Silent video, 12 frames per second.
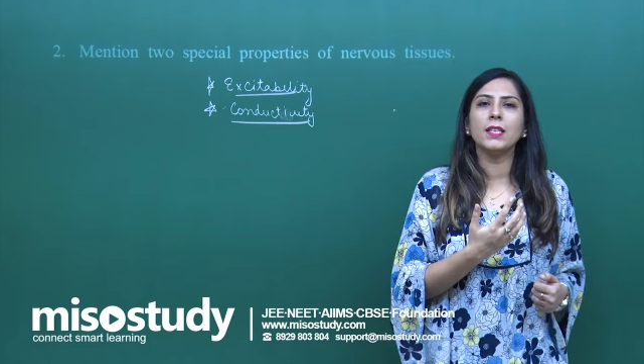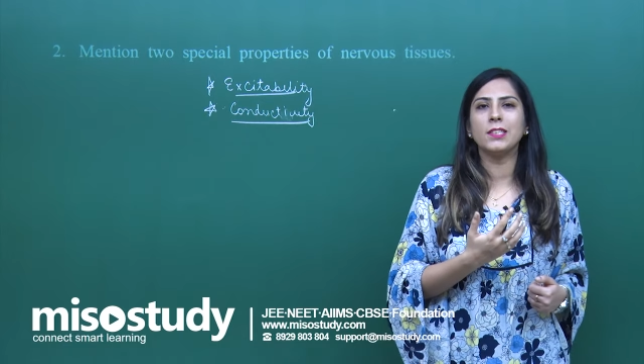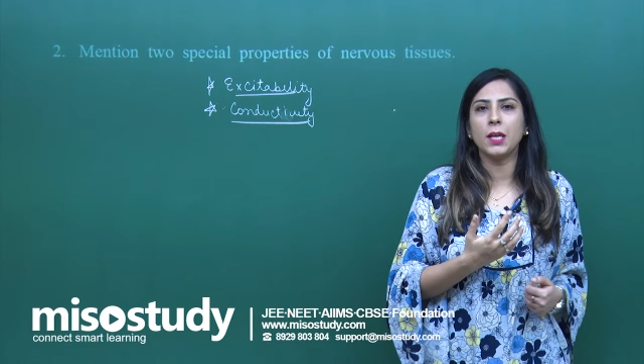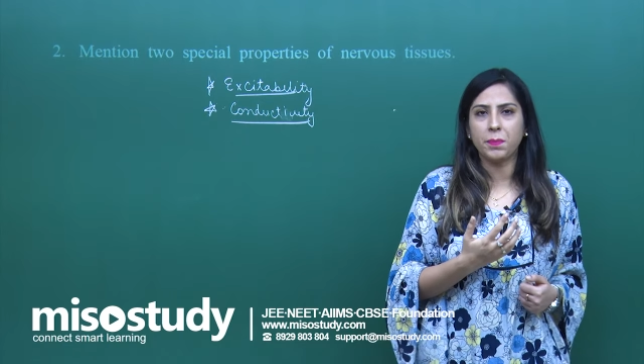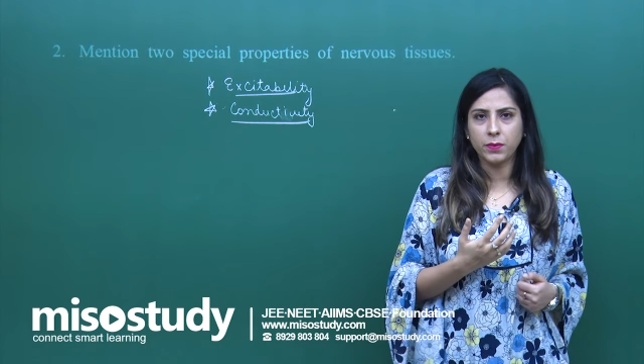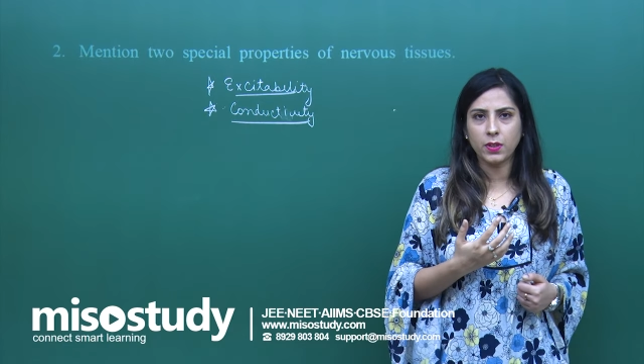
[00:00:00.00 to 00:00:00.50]

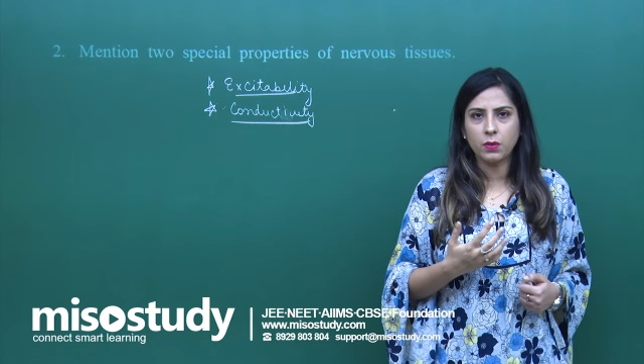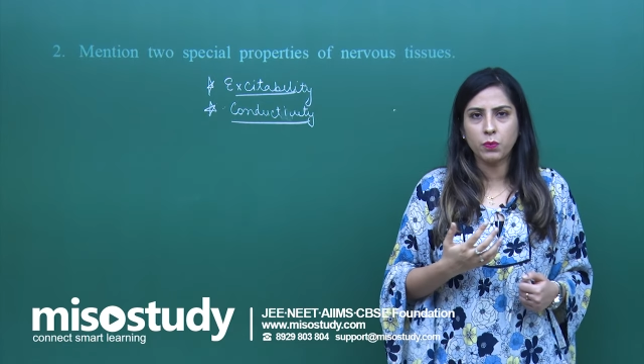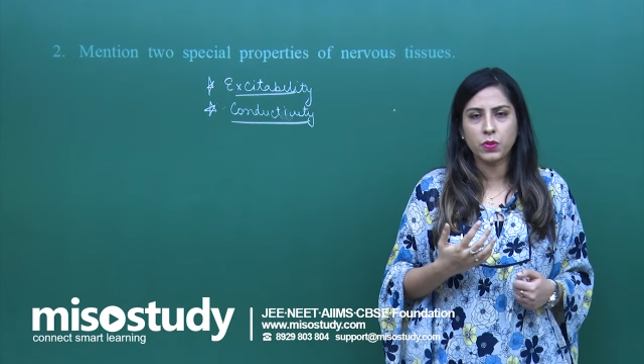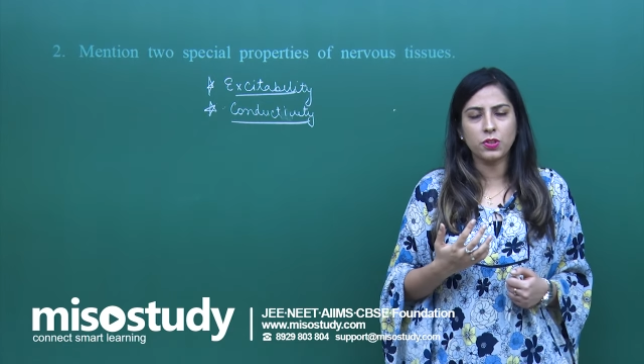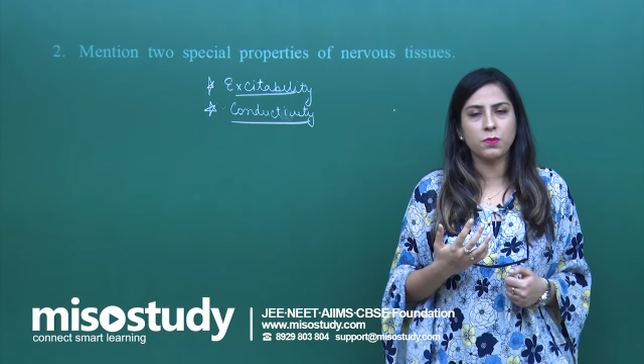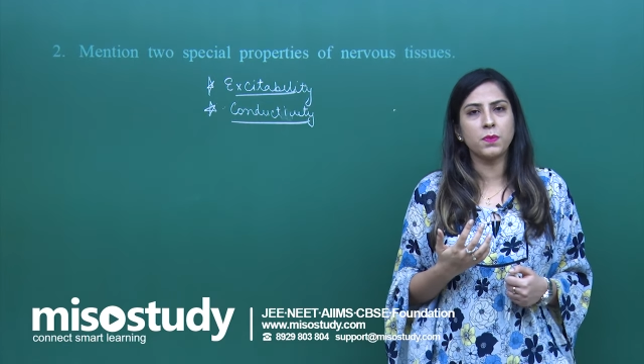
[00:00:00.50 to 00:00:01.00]
receptor
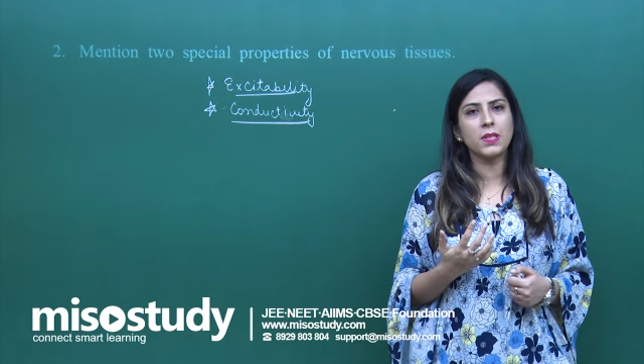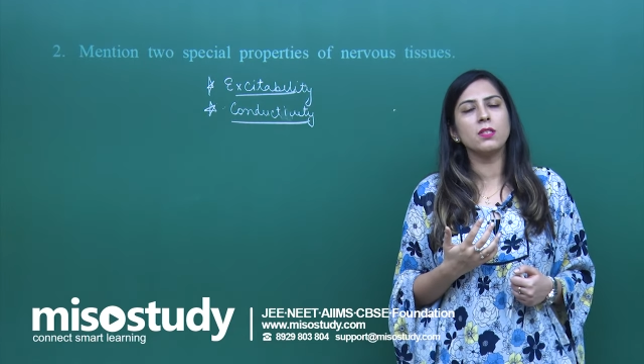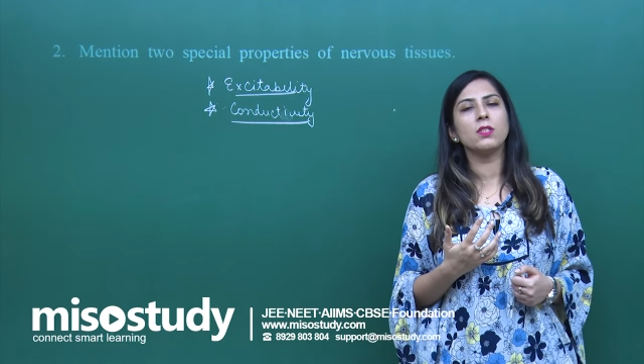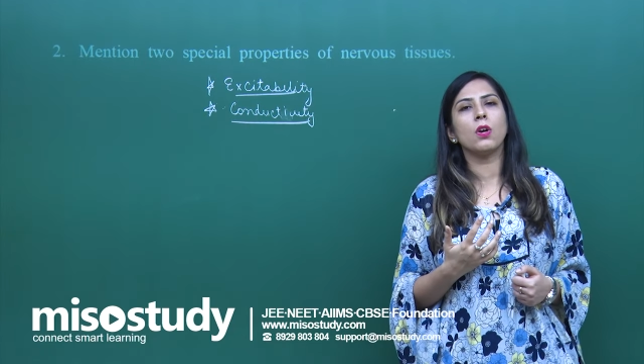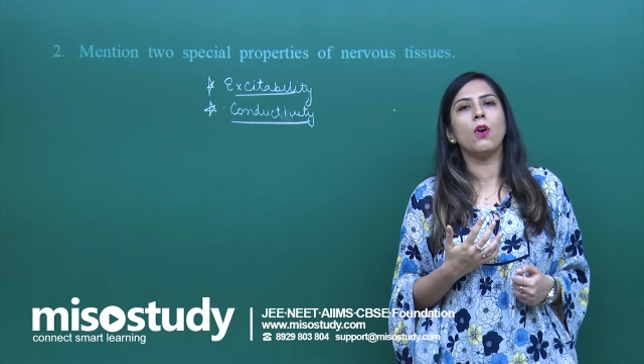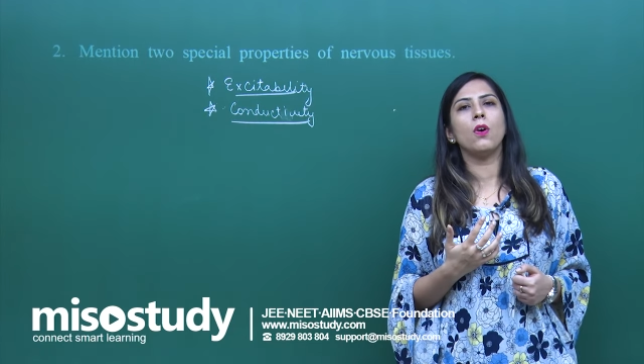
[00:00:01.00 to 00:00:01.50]
which is
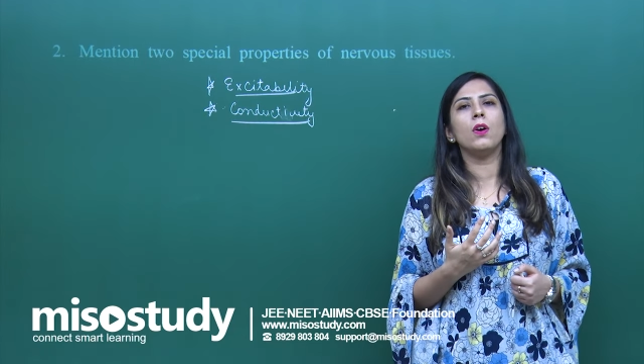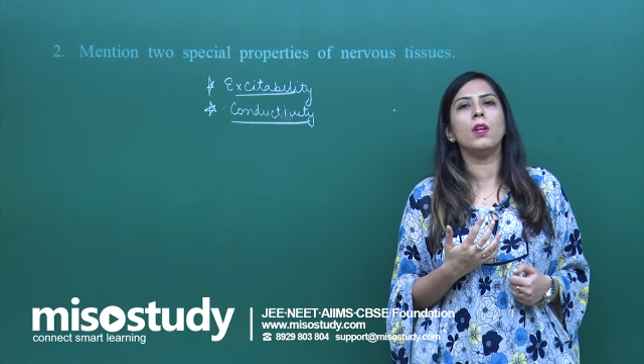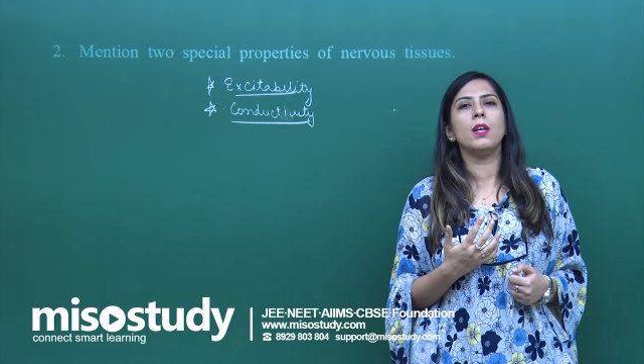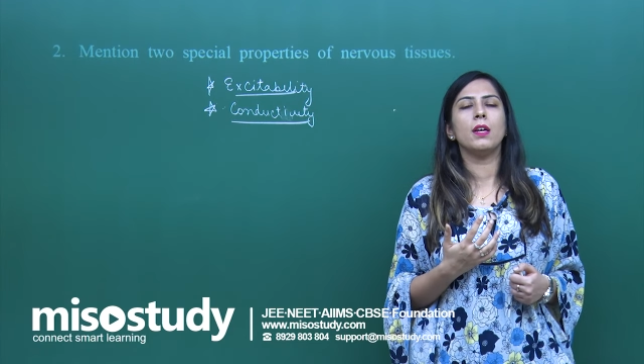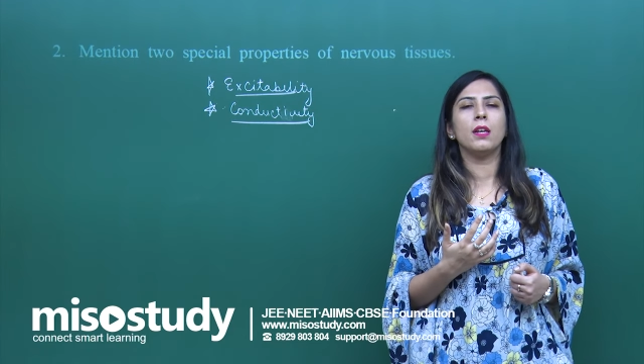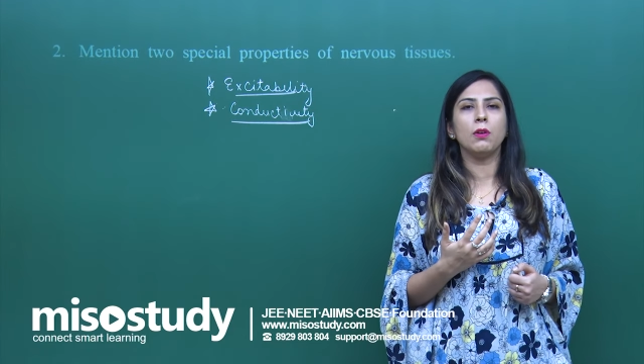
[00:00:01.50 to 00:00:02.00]
present
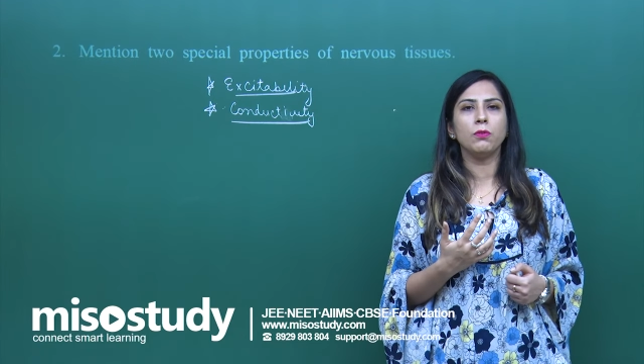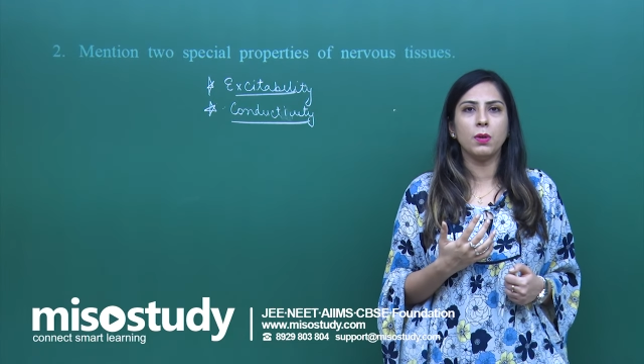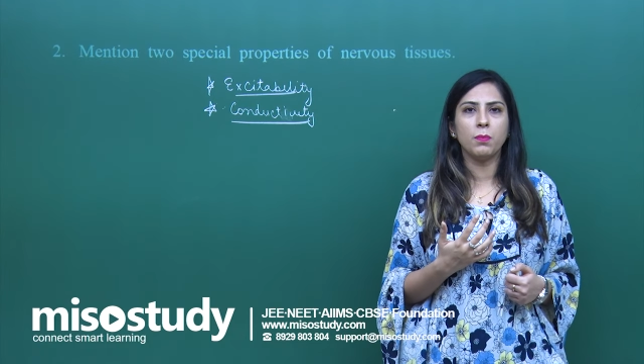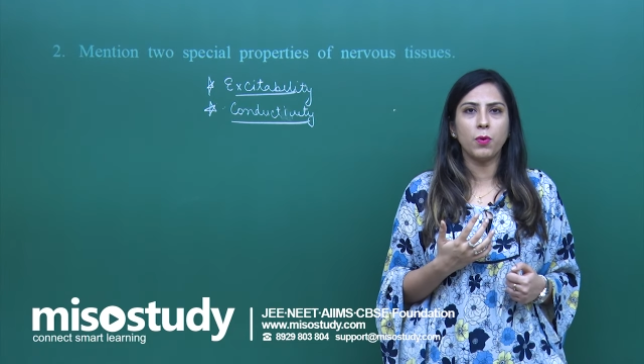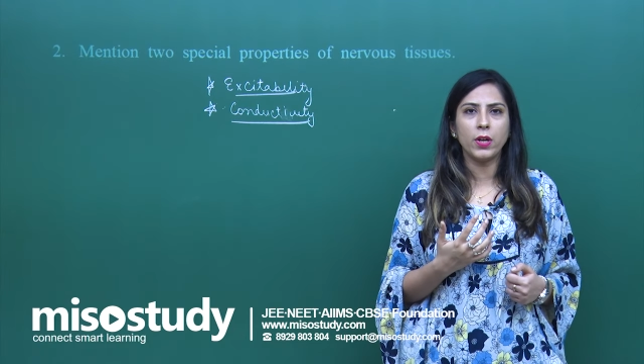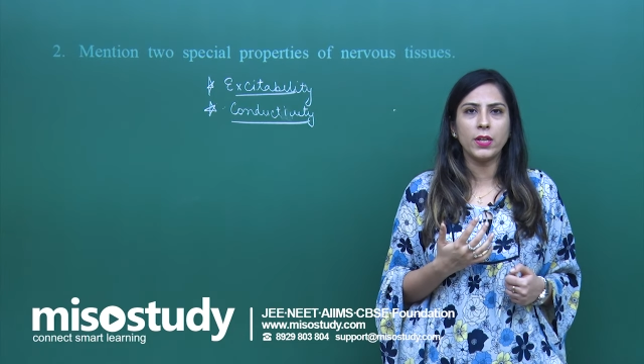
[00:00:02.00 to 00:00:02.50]
all around
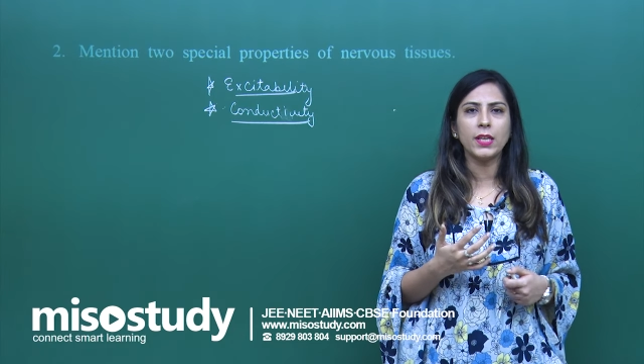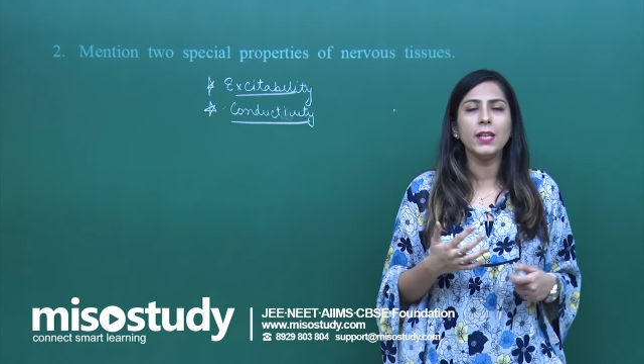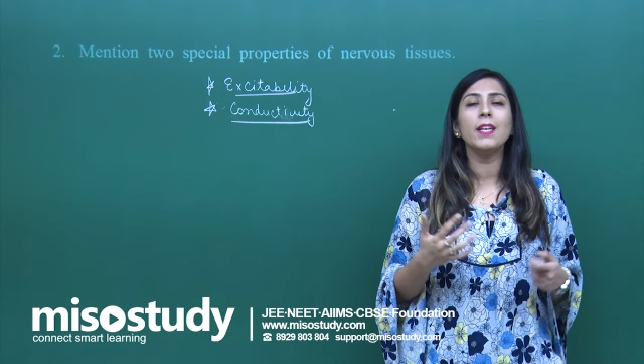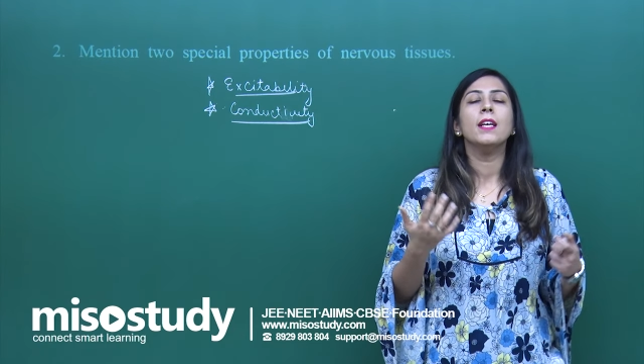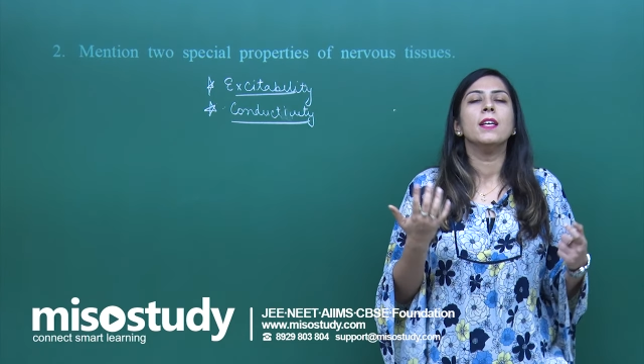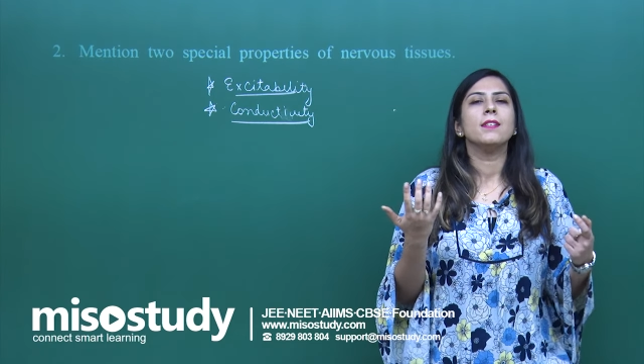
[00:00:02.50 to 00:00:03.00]
the body,